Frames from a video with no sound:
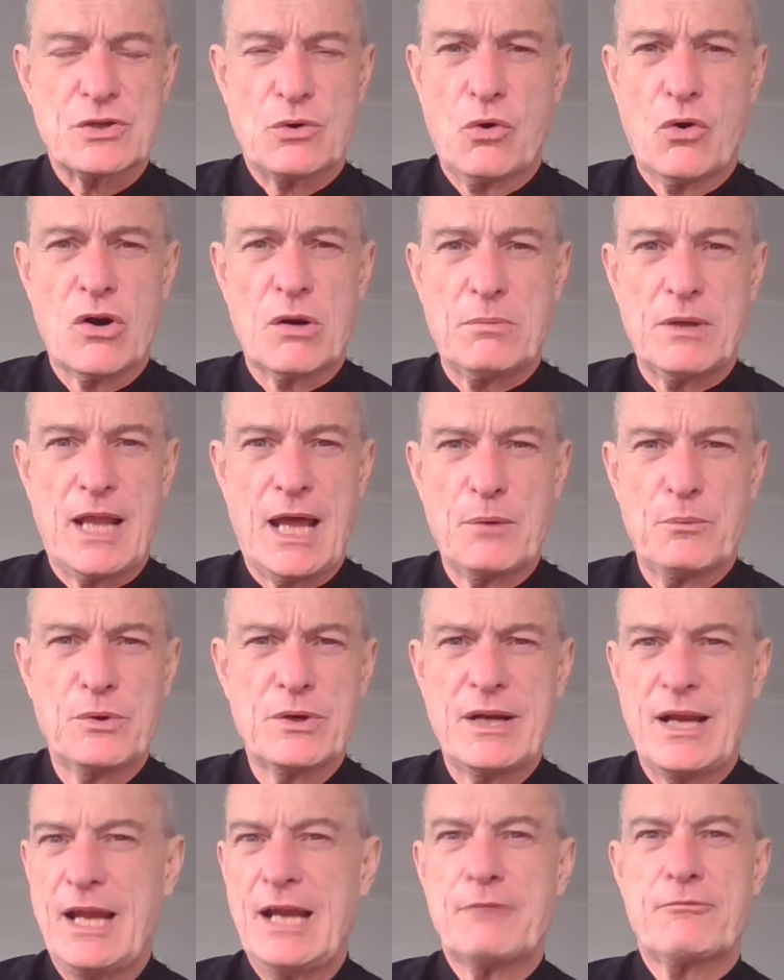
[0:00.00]
horrible. I
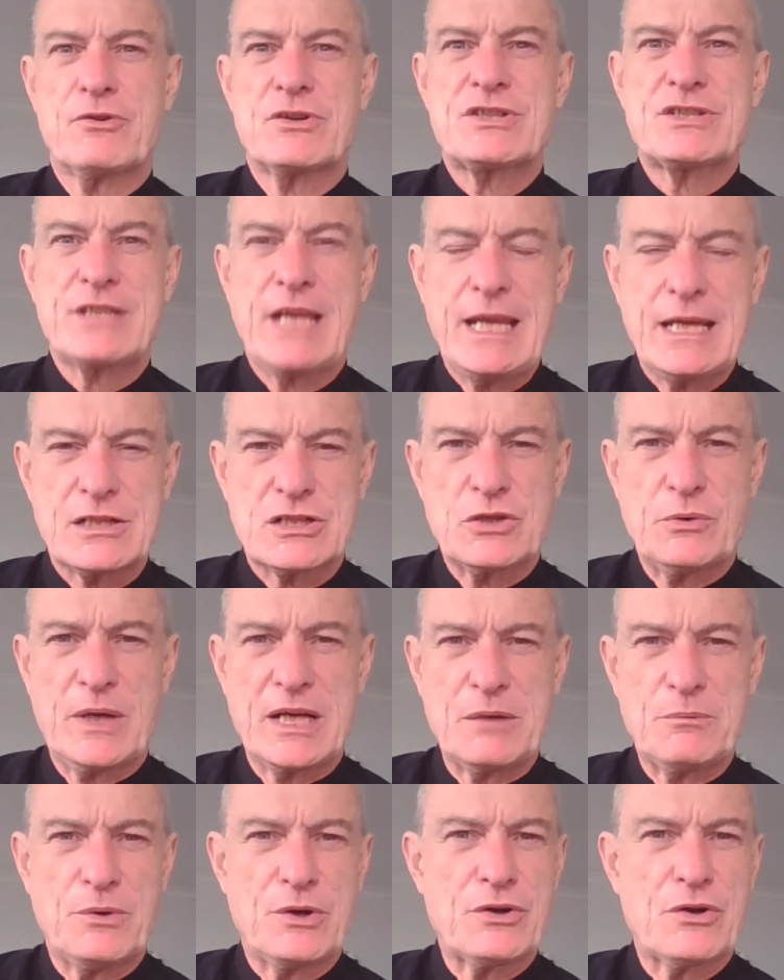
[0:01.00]
wouldn't ever say it to
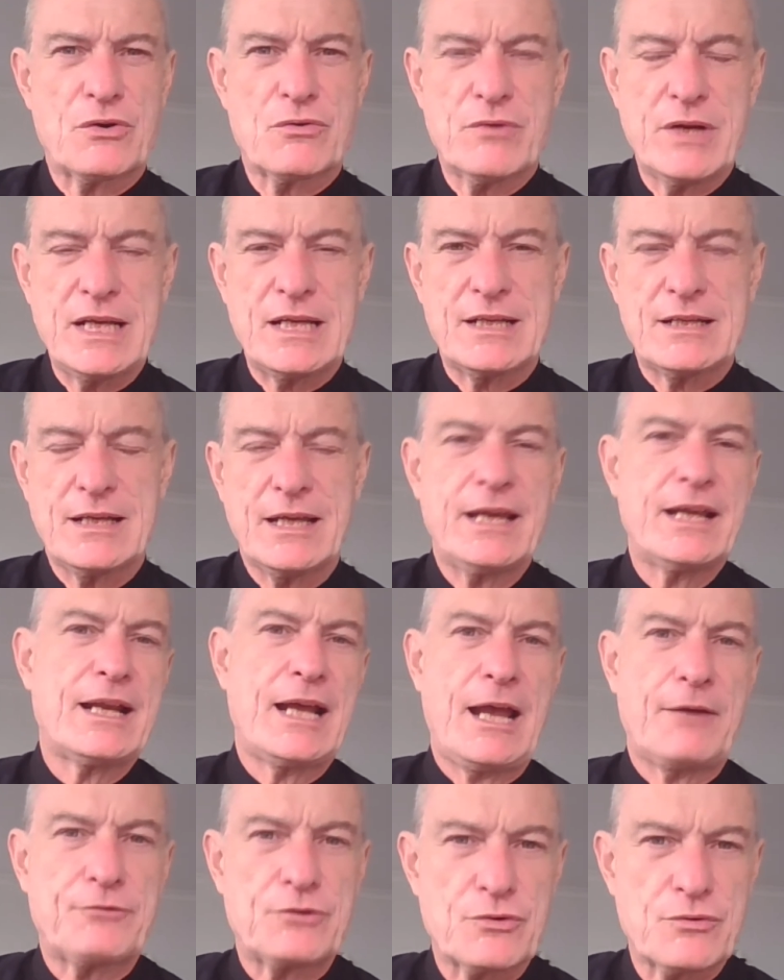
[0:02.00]
anyone or read it, and
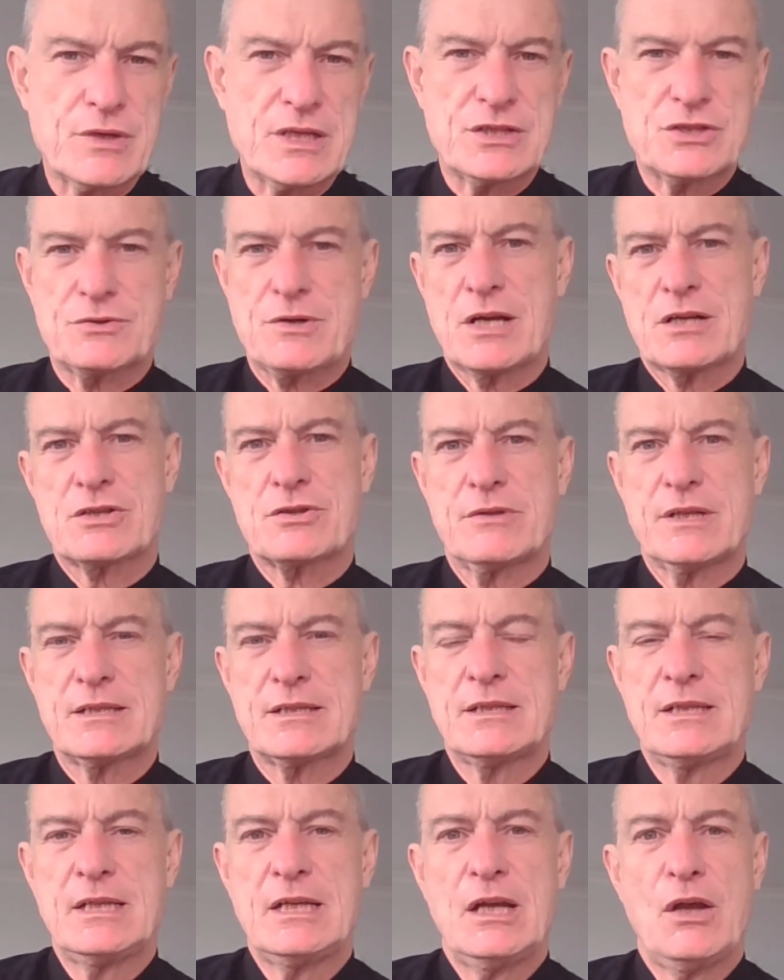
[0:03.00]
I have to restructure it.